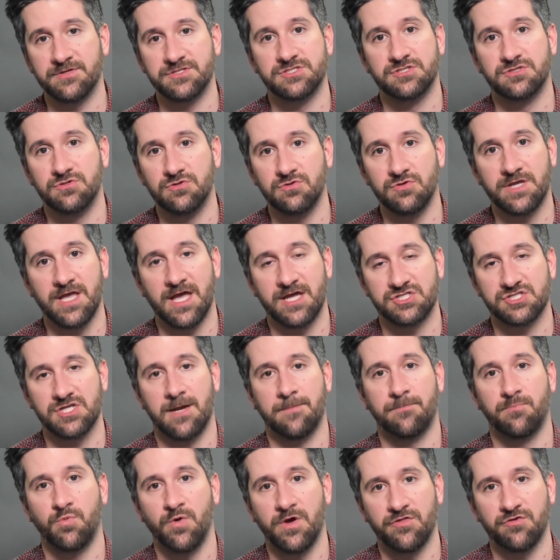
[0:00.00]
to catch
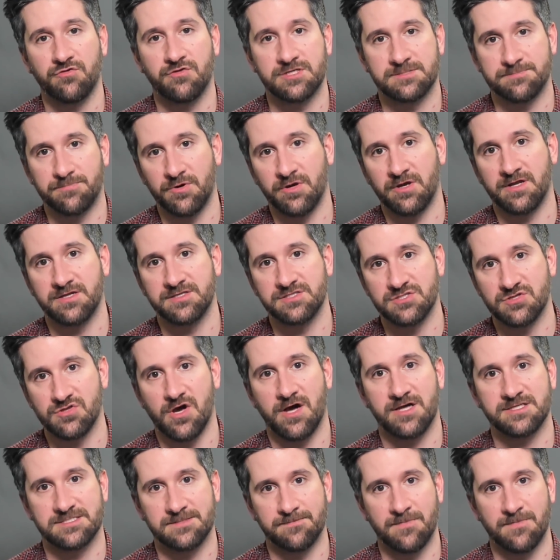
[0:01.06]
up with Chris Perkins' thoughts